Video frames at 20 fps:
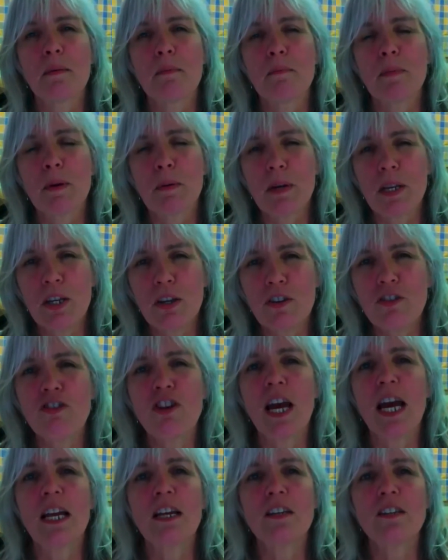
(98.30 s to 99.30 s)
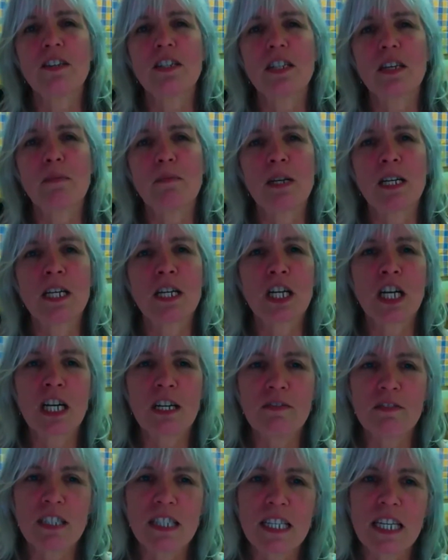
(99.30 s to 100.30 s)
But when you challenge someone in a
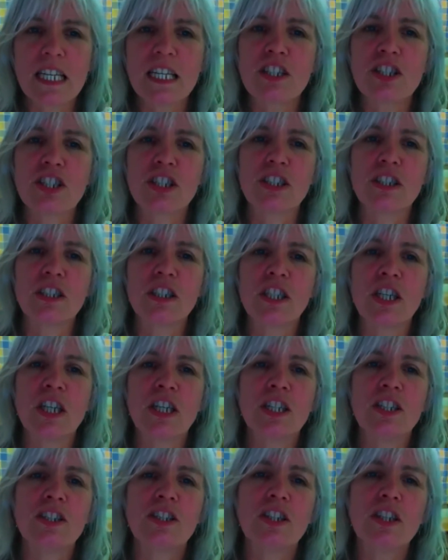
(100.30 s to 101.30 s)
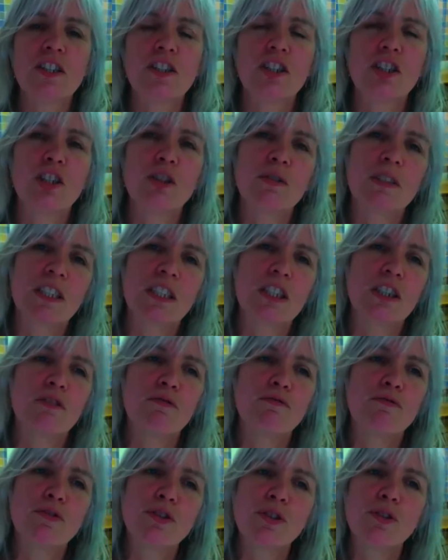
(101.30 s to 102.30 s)
conversation, you don't do it in a
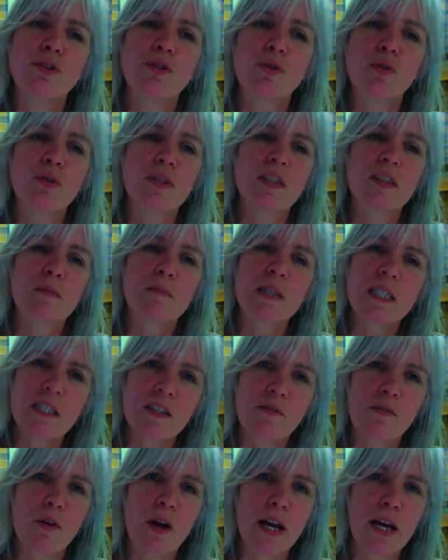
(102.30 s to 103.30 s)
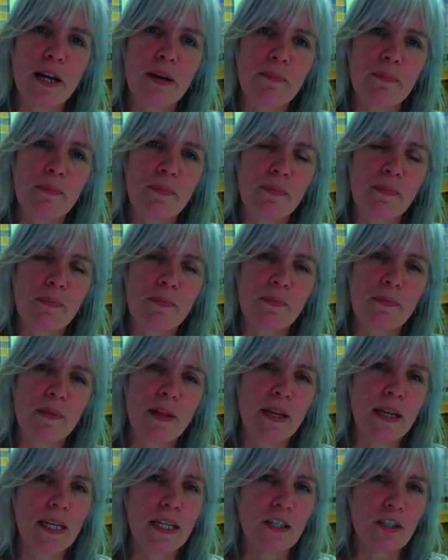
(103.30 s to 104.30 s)
rude or dismissive way,
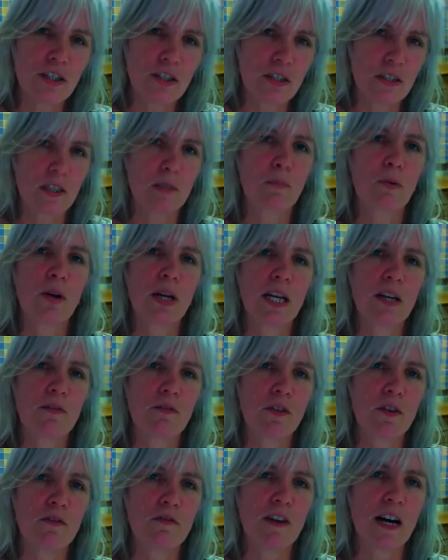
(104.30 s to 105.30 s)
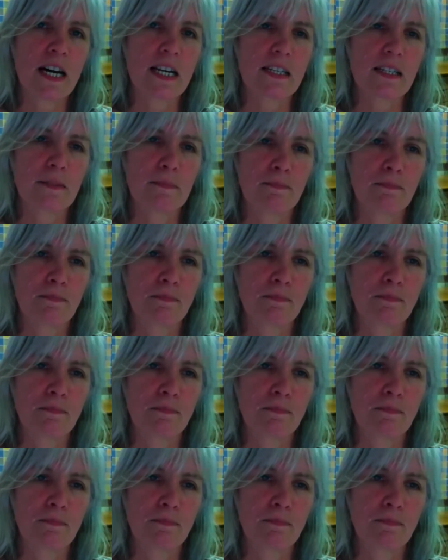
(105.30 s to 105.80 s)
unless you're spoiling for a fight.